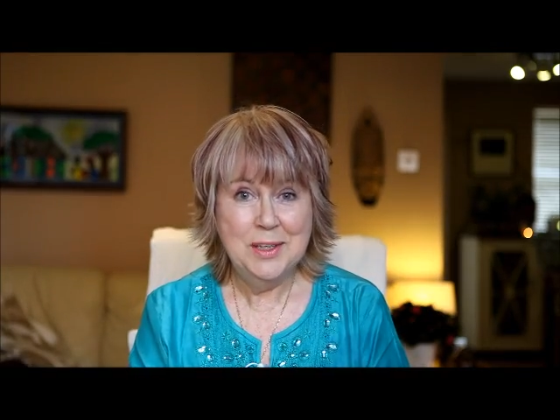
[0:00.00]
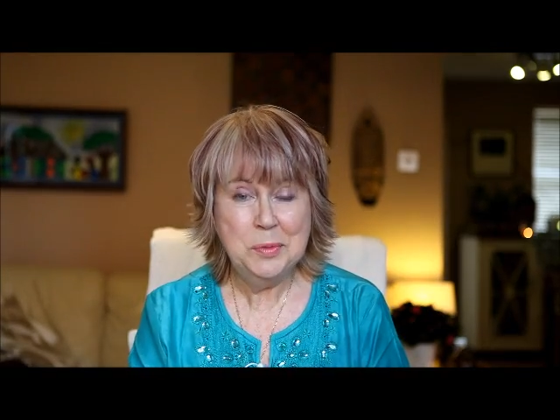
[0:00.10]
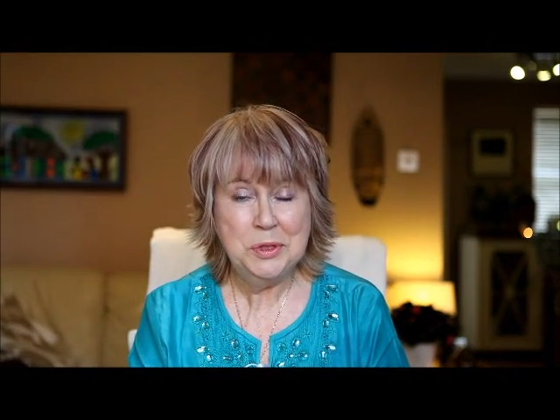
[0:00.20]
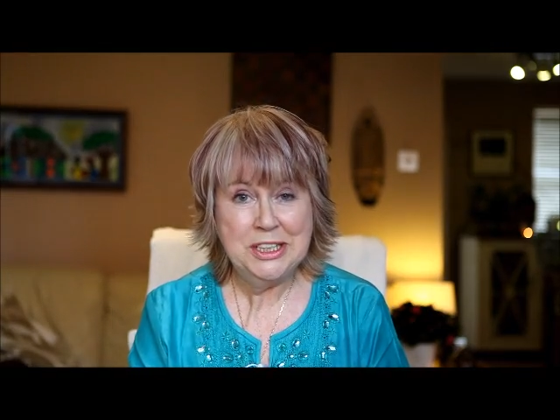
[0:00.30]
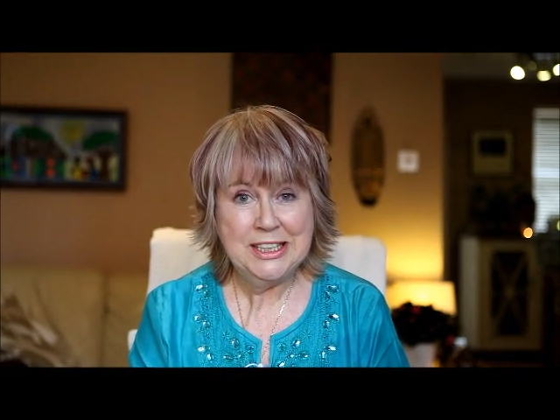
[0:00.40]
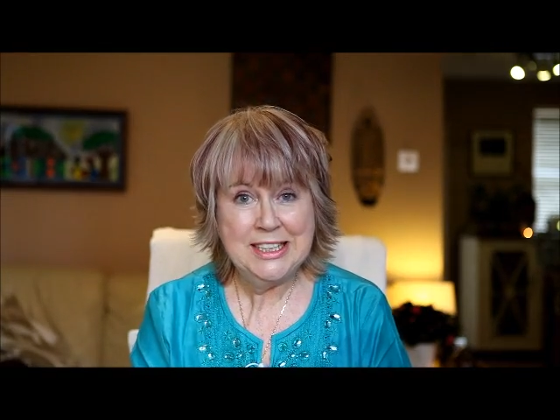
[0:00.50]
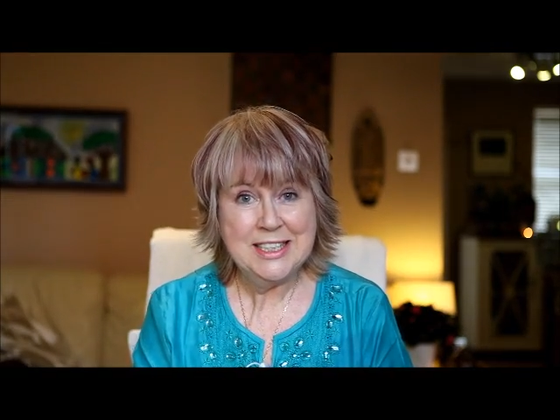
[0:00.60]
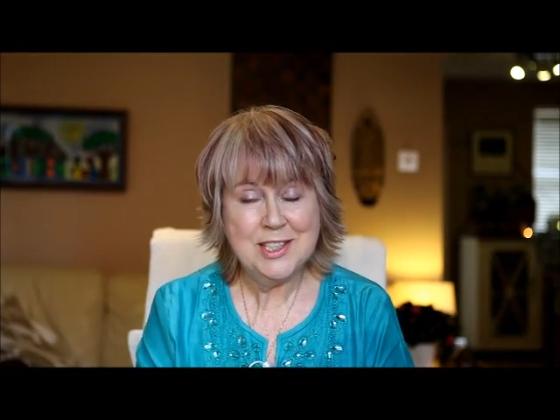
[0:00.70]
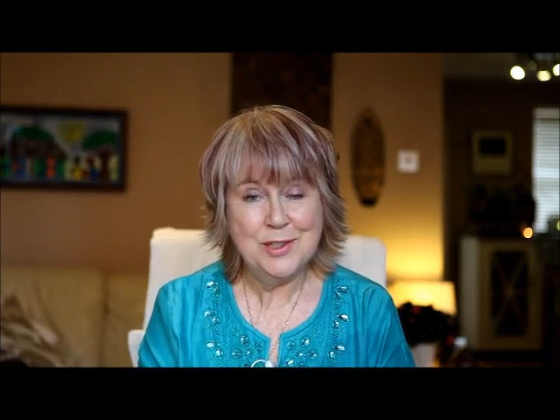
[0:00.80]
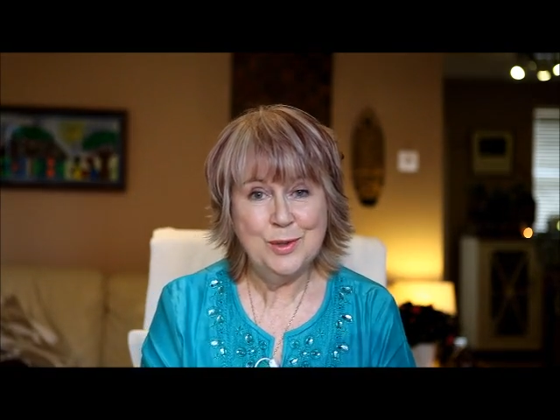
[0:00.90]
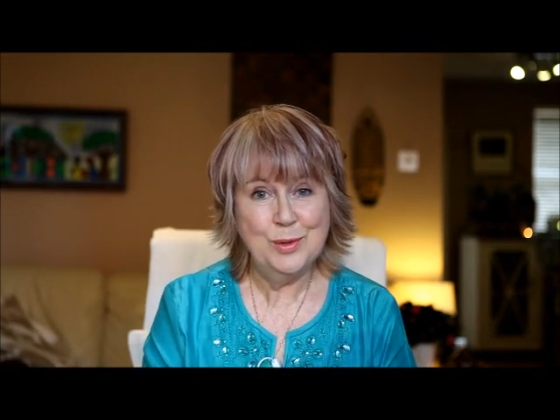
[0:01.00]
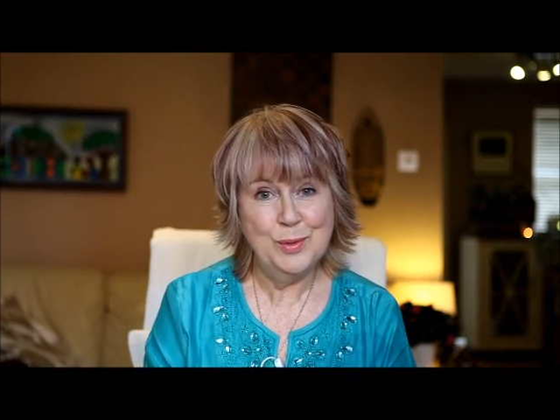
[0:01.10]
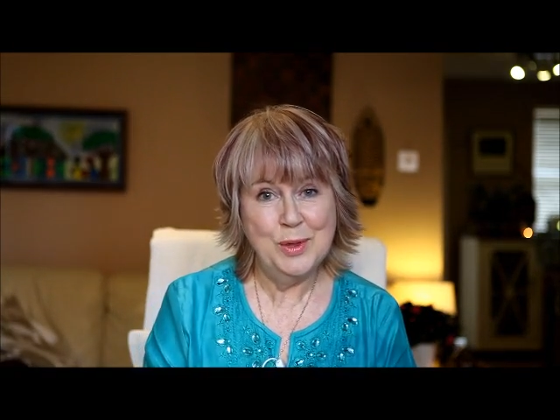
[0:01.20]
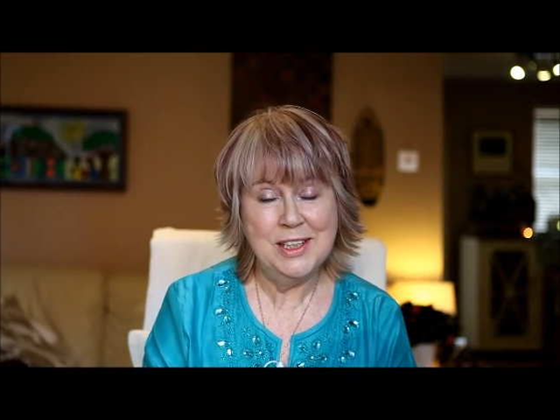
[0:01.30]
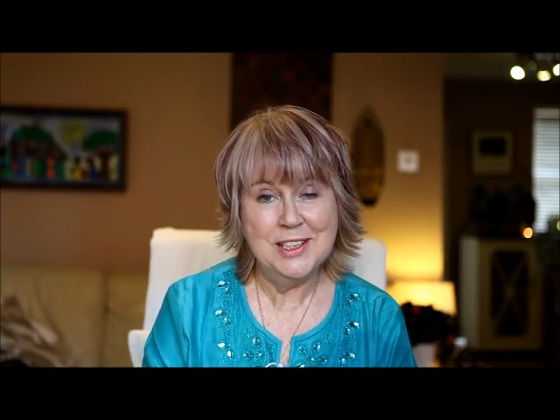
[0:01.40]
put it
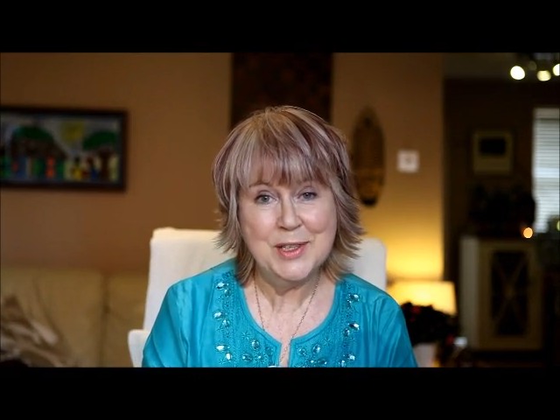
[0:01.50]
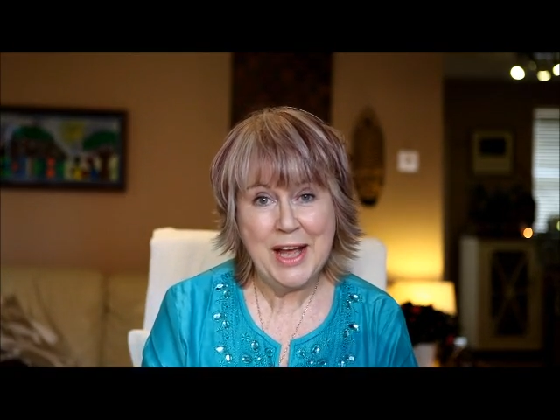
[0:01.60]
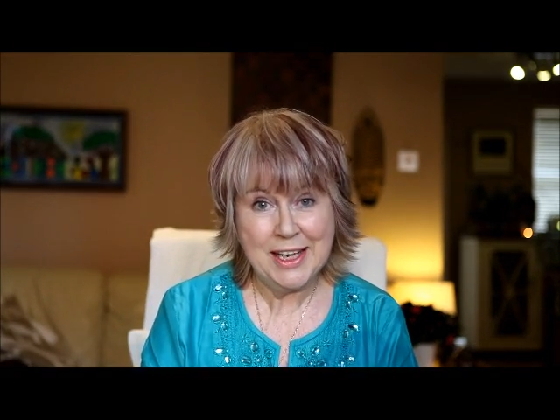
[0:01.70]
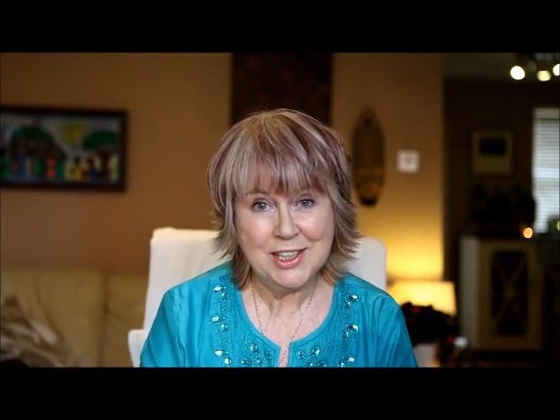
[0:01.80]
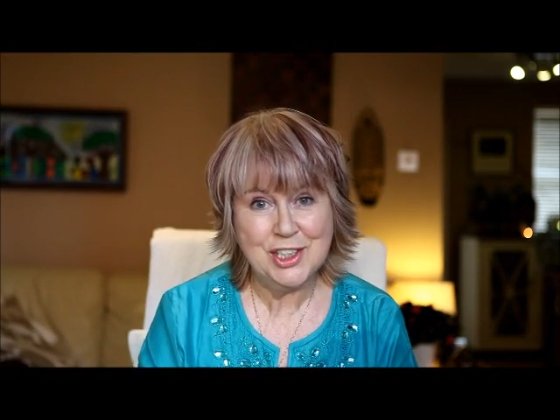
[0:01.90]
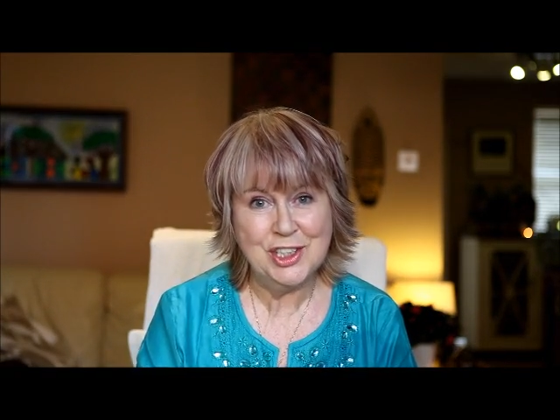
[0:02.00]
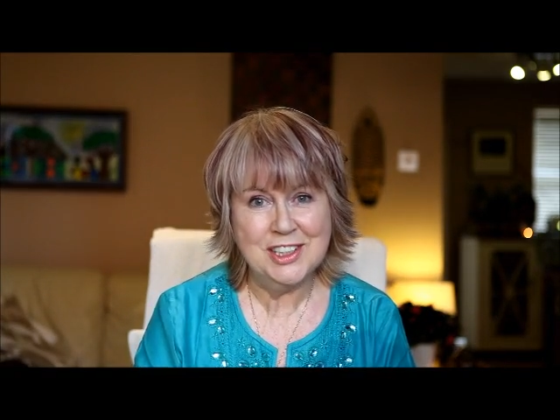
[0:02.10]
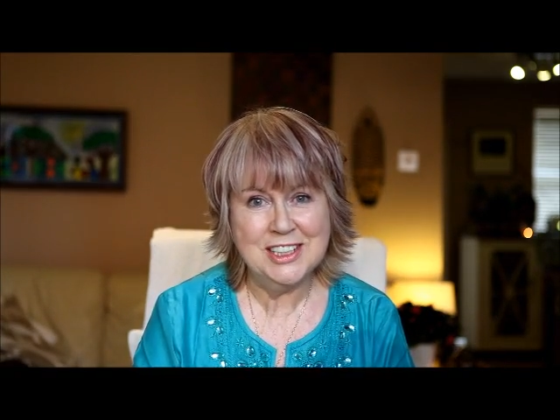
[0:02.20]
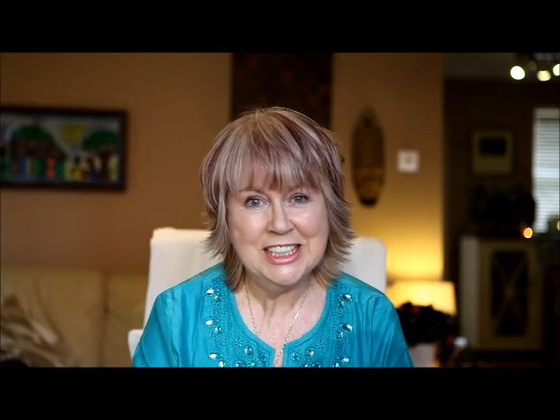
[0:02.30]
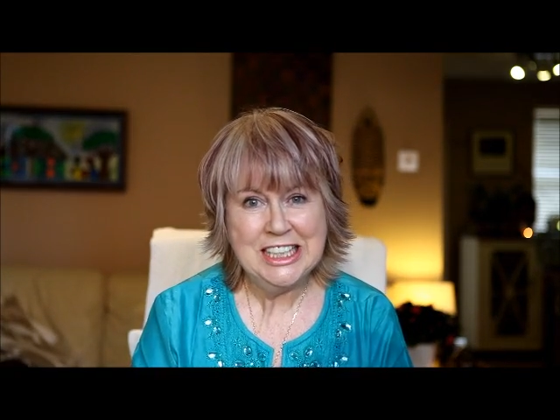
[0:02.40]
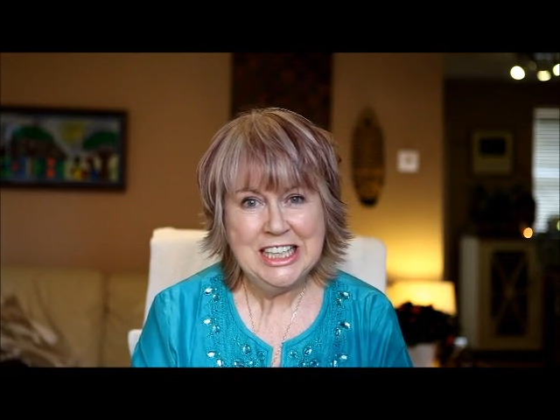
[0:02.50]
into action,